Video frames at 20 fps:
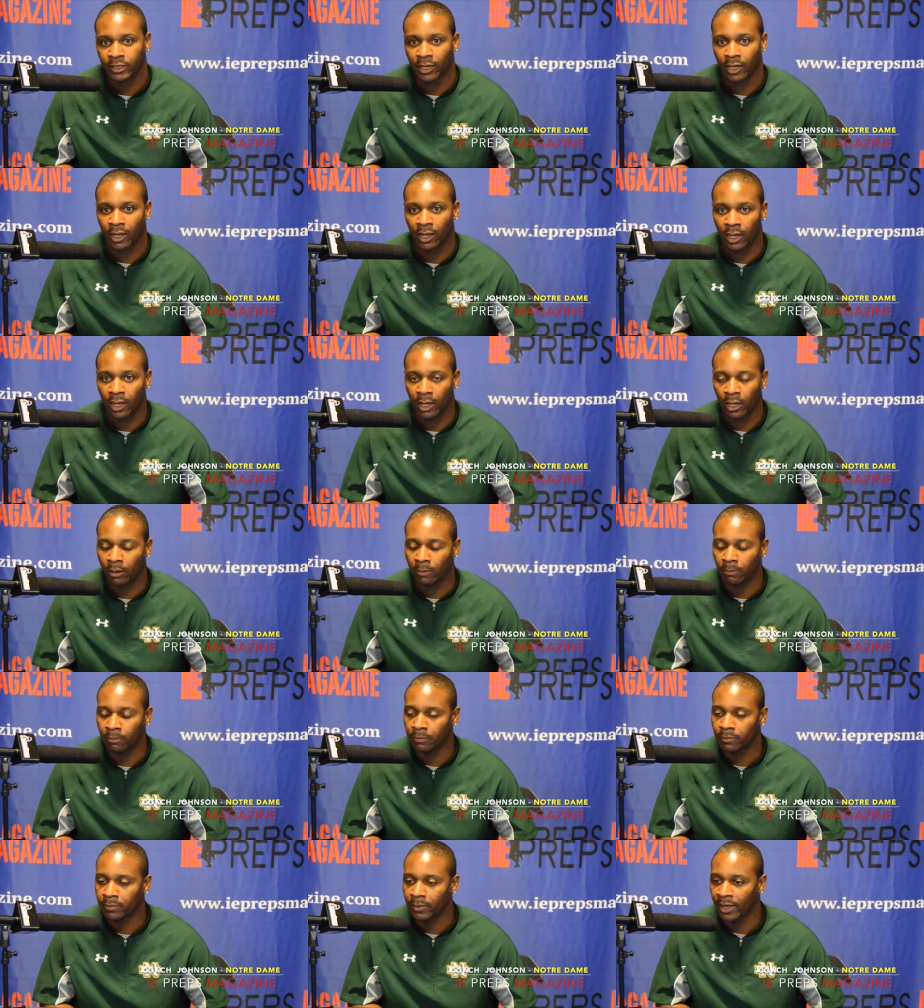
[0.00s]

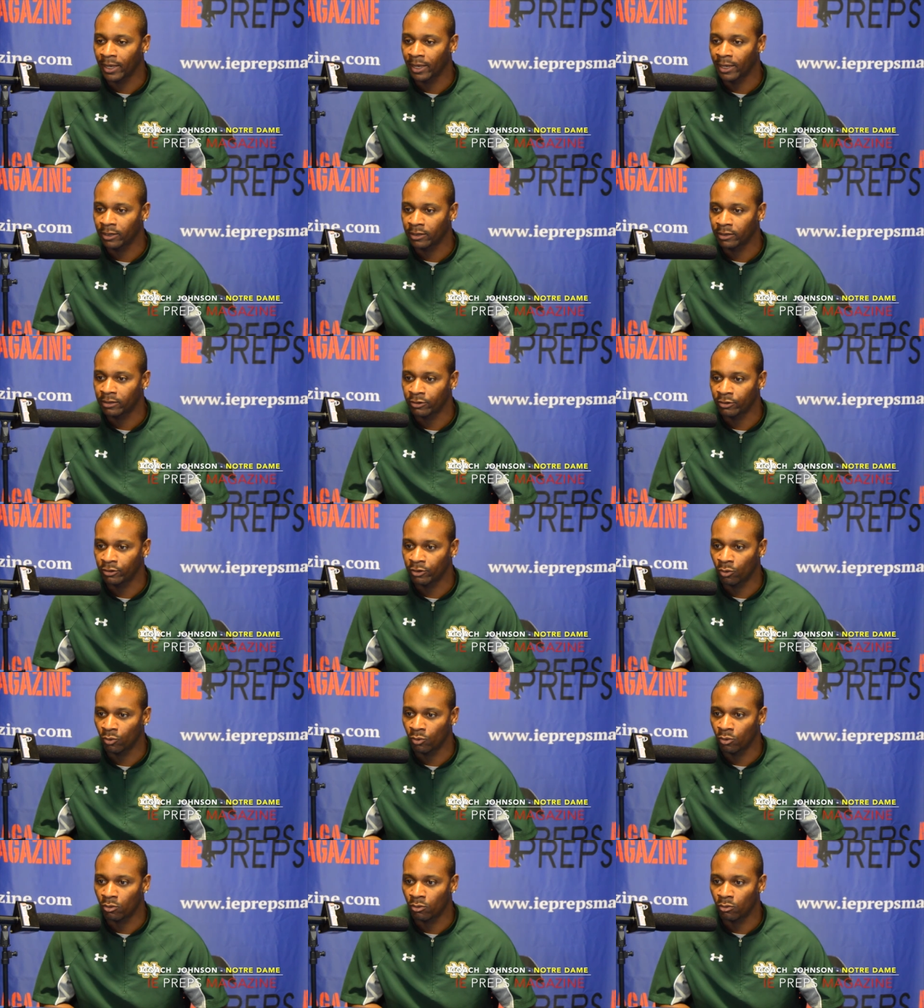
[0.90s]
and
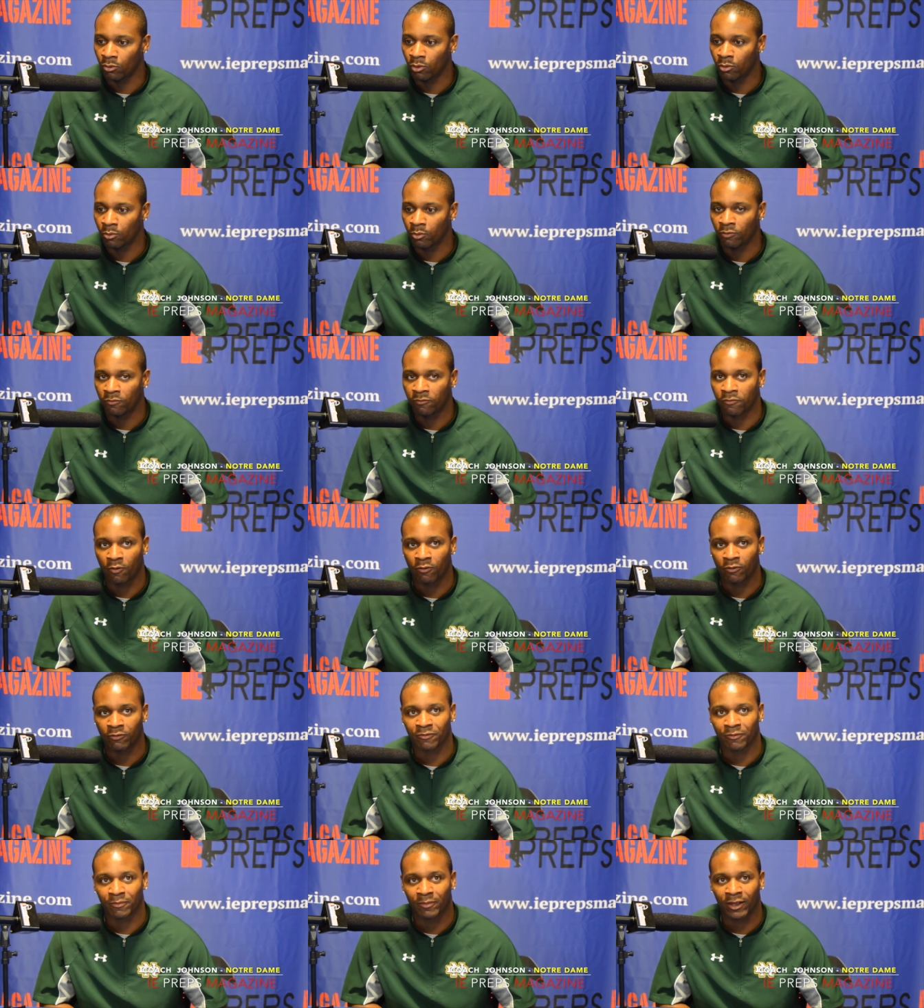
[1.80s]
we'll move
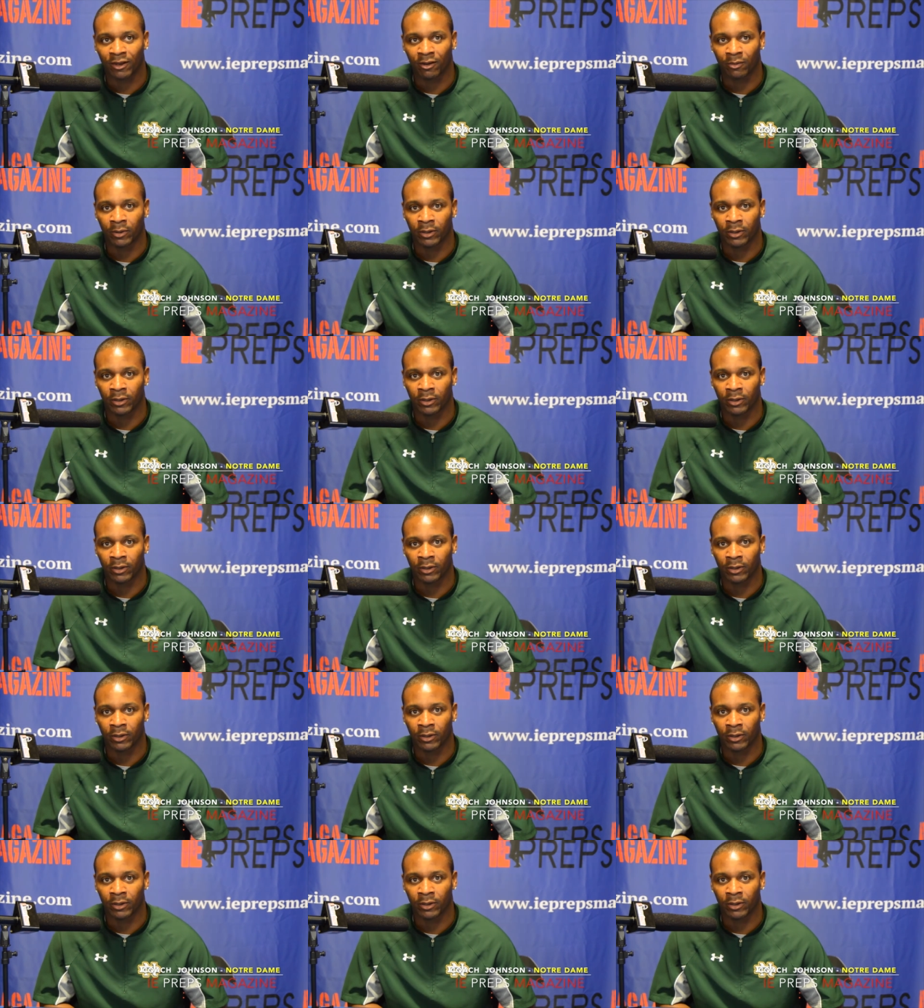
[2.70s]
forward from there.